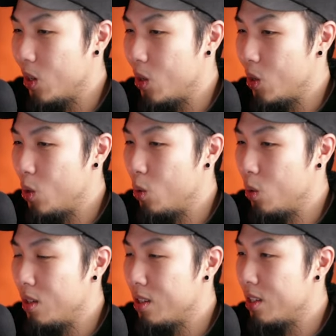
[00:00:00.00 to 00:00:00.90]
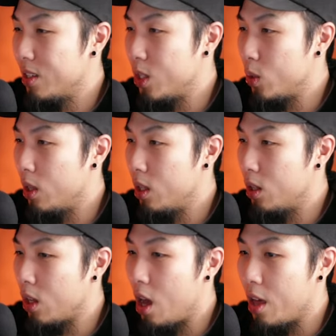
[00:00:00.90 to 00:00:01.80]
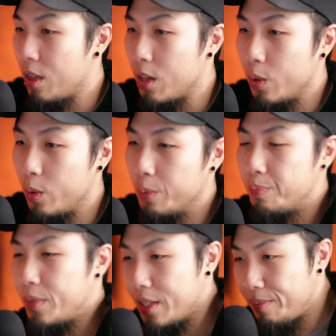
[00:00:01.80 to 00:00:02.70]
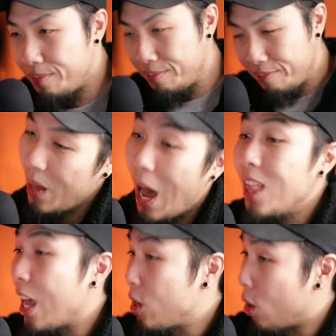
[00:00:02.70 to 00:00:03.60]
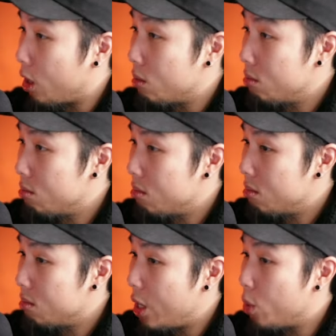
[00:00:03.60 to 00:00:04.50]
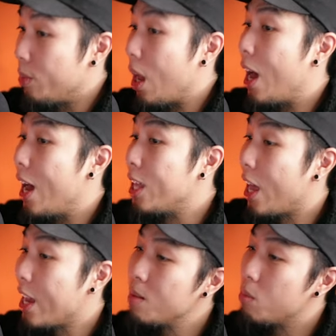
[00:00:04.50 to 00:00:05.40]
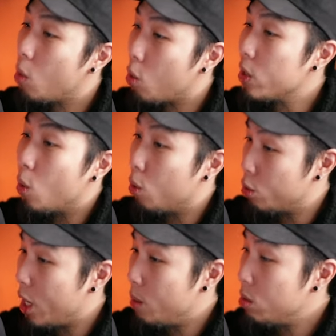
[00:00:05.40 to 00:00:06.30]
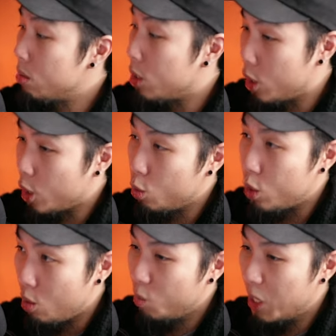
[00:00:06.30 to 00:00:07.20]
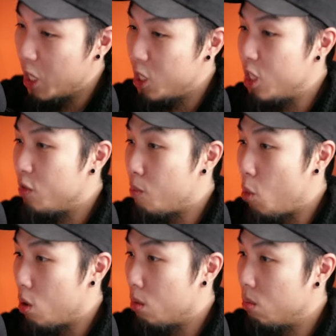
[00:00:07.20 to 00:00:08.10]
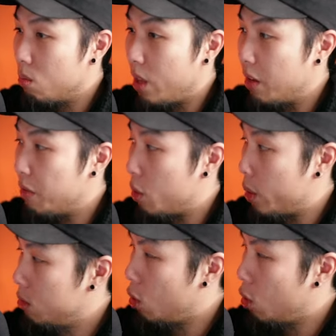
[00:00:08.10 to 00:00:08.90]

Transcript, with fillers: Oh, you little goth, you. I like Narga. I do. I like him more in the older games, just like you said, because he's more, like, furry.